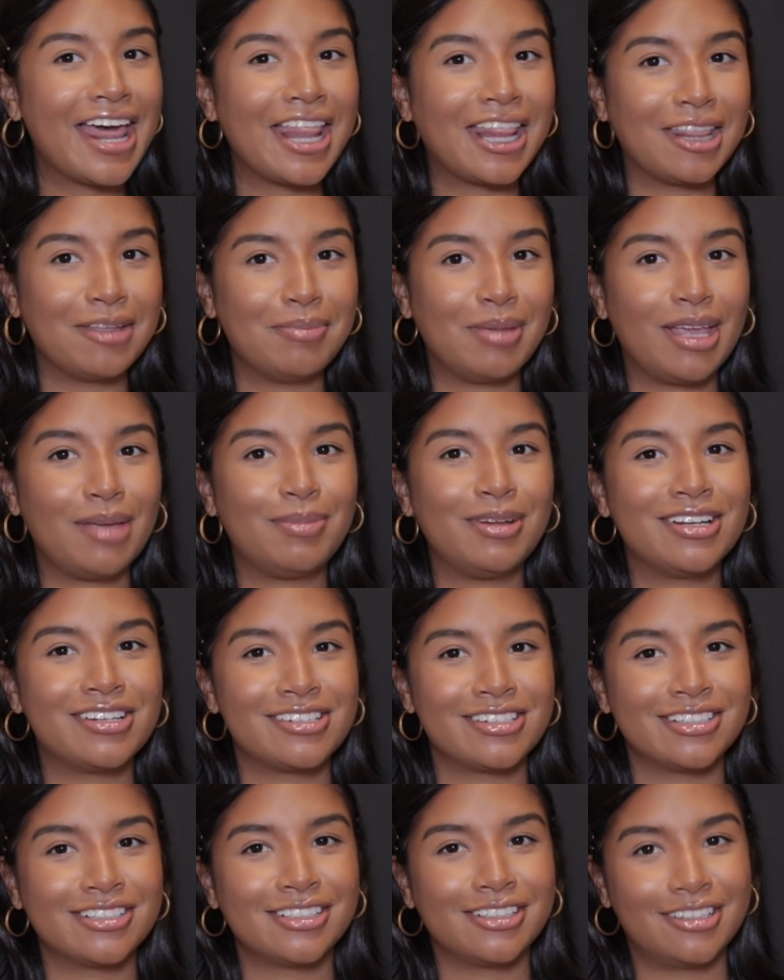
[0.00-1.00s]
the baby
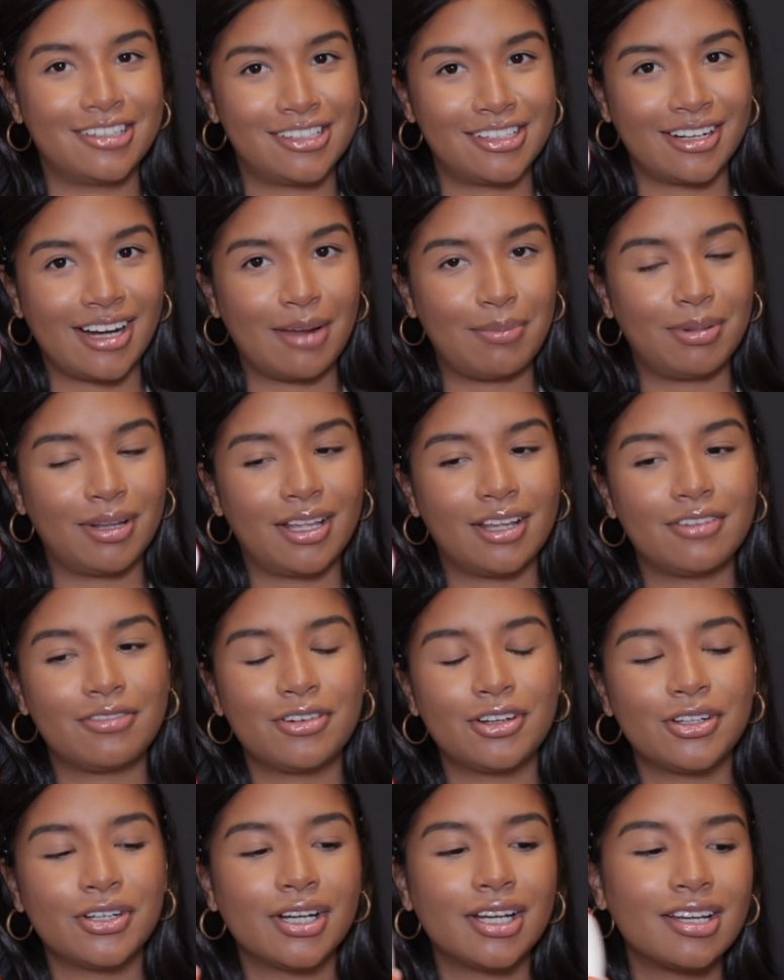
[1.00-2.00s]
shusher. Should I play it for
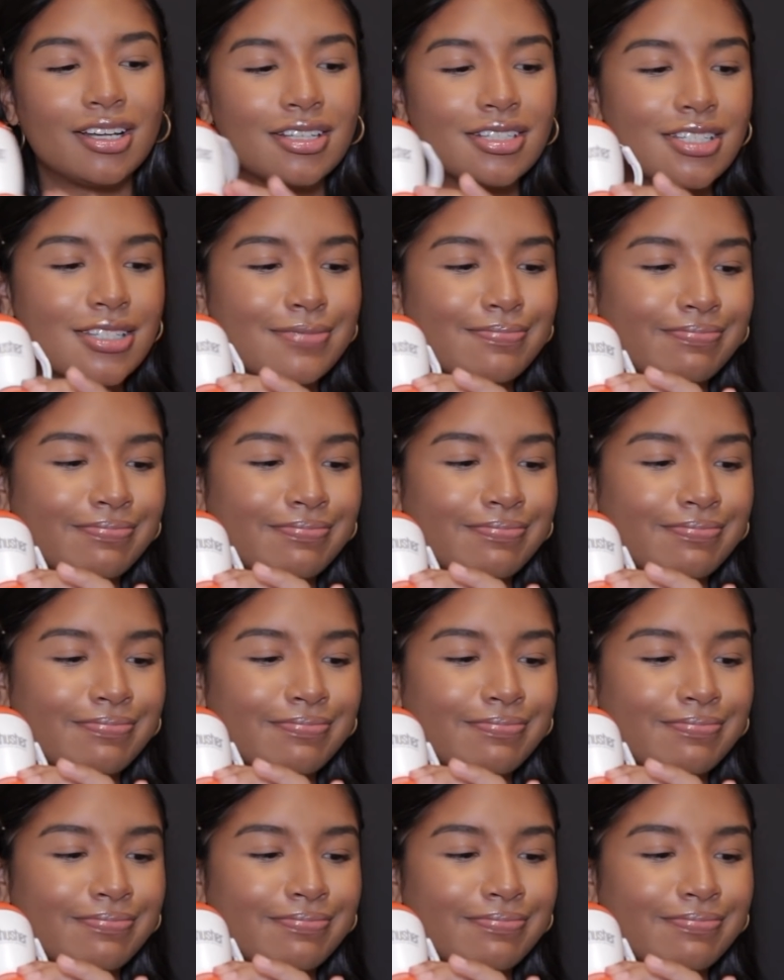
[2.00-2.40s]
you guys?